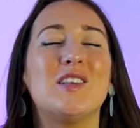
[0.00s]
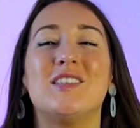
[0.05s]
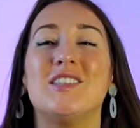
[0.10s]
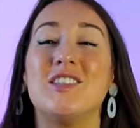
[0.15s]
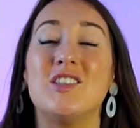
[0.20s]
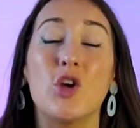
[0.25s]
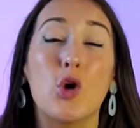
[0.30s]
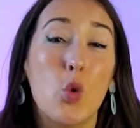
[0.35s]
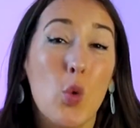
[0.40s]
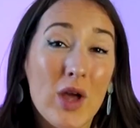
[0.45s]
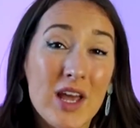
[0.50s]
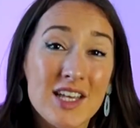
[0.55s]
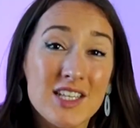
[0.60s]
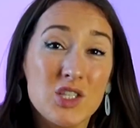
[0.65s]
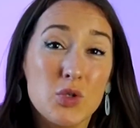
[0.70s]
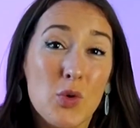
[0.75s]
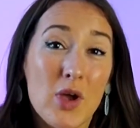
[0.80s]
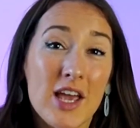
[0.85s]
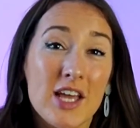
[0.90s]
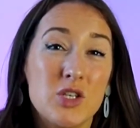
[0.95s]
this is the
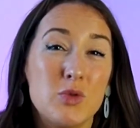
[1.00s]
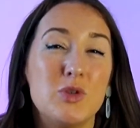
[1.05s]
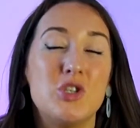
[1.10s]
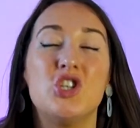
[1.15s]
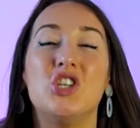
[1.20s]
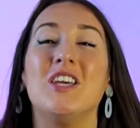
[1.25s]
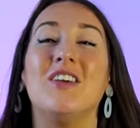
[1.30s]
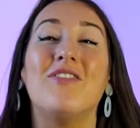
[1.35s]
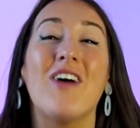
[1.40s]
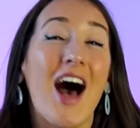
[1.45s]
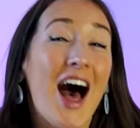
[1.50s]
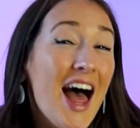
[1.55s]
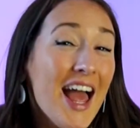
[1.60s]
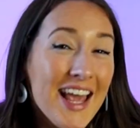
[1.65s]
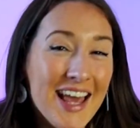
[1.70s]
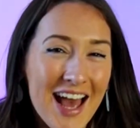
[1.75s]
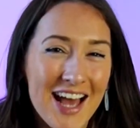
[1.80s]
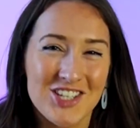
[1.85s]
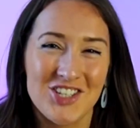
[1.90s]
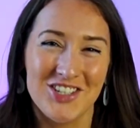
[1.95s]
quickest way to achieve
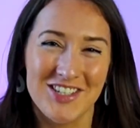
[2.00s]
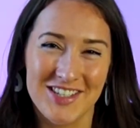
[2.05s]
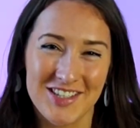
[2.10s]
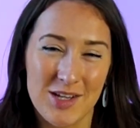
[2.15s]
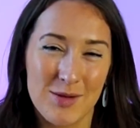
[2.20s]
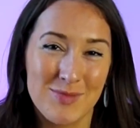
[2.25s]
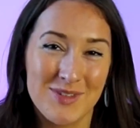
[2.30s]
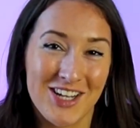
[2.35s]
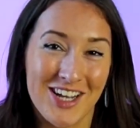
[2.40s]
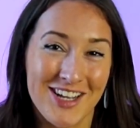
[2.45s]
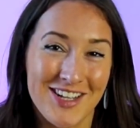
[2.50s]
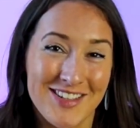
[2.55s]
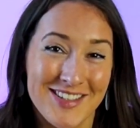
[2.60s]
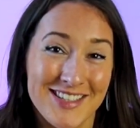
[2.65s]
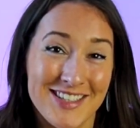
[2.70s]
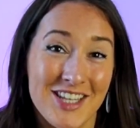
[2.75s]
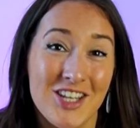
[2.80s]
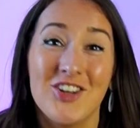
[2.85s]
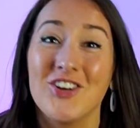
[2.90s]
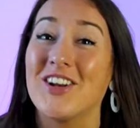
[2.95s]
eye-catching
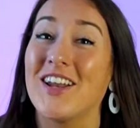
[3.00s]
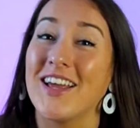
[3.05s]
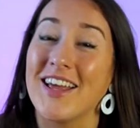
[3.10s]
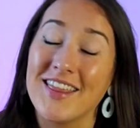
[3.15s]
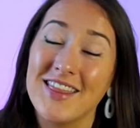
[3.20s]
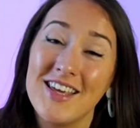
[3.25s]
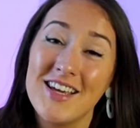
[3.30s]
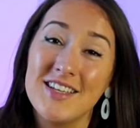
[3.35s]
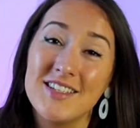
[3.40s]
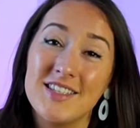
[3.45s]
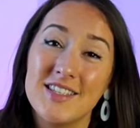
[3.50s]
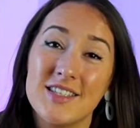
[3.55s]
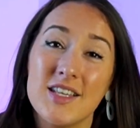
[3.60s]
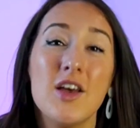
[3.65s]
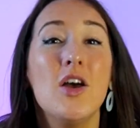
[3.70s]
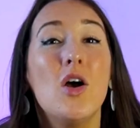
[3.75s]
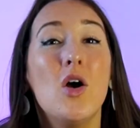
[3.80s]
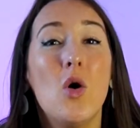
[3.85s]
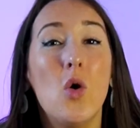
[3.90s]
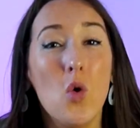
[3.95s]
subtitles that look like this,
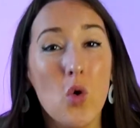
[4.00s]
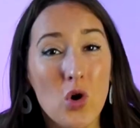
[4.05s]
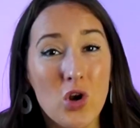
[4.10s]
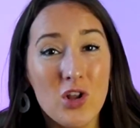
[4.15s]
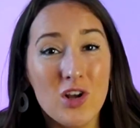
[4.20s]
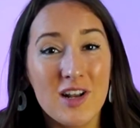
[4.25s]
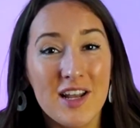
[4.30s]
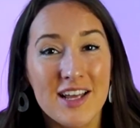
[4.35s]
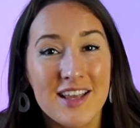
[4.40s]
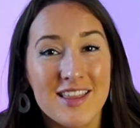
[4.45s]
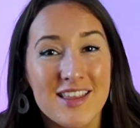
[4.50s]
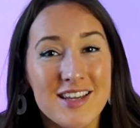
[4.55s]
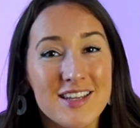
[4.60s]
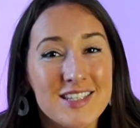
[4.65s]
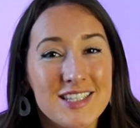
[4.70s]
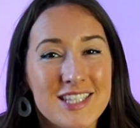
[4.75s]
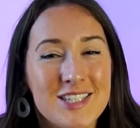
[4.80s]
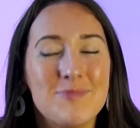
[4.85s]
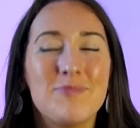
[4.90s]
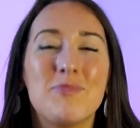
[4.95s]
or look like
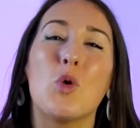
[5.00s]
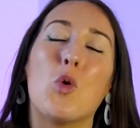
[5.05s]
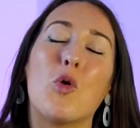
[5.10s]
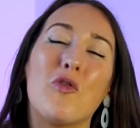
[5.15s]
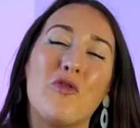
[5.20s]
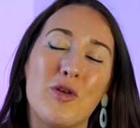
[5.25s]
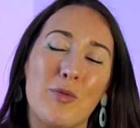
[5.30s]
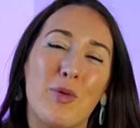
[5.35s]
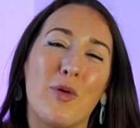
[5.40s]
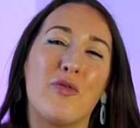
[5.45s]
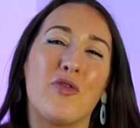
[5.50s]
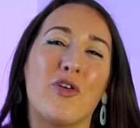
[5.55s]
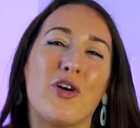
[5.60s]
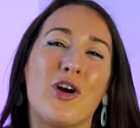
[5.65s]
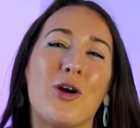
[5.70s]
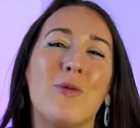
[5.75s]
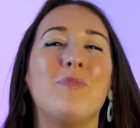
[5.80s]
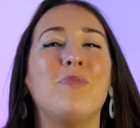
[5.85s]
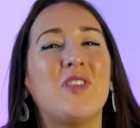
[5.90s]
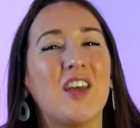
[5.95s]
this, or if you
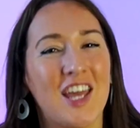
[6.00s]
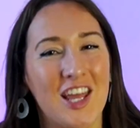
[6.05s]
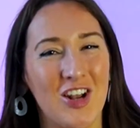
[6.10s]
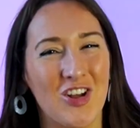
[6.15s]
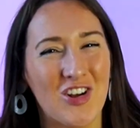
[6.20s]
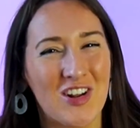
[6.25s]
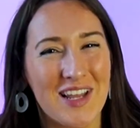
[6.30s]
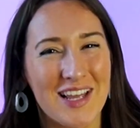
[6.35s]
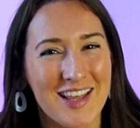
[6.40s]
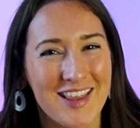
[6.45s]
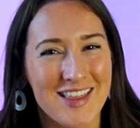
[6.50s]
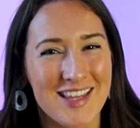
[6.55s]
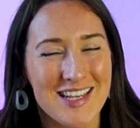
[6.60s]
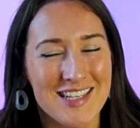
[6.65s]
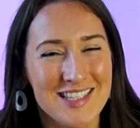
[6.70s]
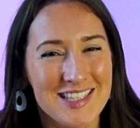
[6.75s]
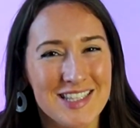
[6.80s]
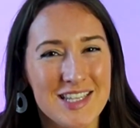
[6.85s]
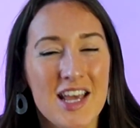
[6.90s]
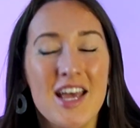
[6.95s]
prefer, they can look like
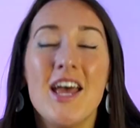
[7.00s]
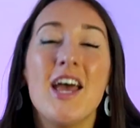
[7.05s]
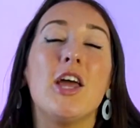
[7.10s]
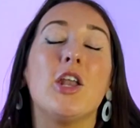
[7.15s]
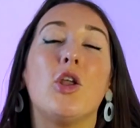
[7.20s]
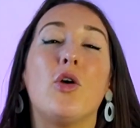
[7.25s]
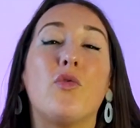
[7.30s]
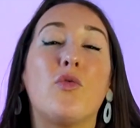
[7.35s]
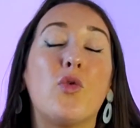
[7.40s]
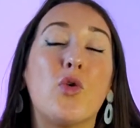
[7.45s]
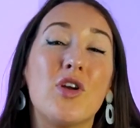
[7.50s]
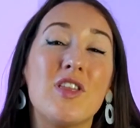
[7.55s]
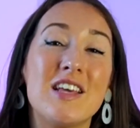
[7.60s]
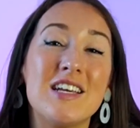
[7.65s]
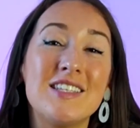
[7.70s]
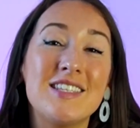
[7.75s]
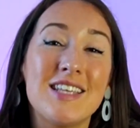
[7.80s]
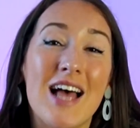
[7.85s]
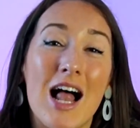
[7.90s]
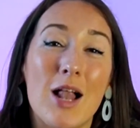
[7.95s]
this. Now for
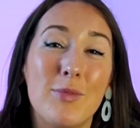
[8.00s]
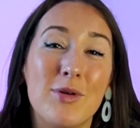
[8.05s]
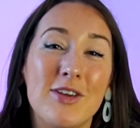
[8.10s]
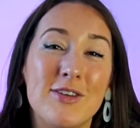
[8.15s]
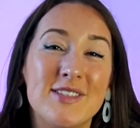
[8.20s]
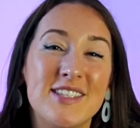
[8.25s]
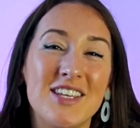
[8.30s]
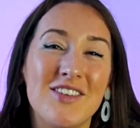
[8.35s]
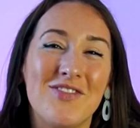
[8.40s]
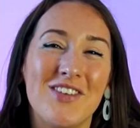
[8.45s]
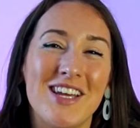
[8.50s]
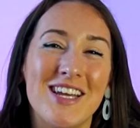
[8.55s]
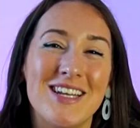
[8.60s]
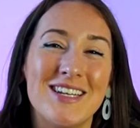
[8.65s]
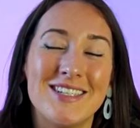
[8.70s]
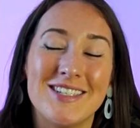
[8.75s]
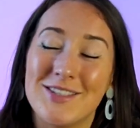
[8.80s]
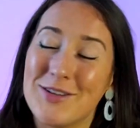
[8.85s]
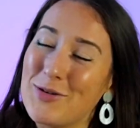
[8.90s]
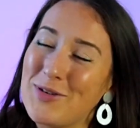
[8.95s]
this, I'll be using
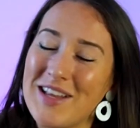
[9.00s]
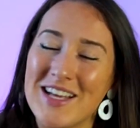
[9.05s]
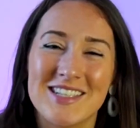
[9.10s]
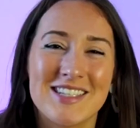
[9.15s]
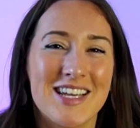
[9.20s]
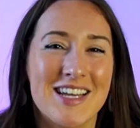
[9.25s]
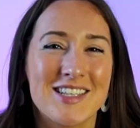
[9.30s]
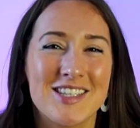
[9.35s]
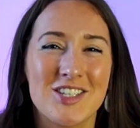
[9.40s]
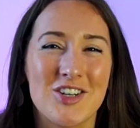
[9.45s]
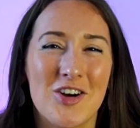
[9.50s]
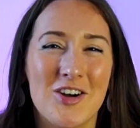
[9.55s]
Veed, so let's get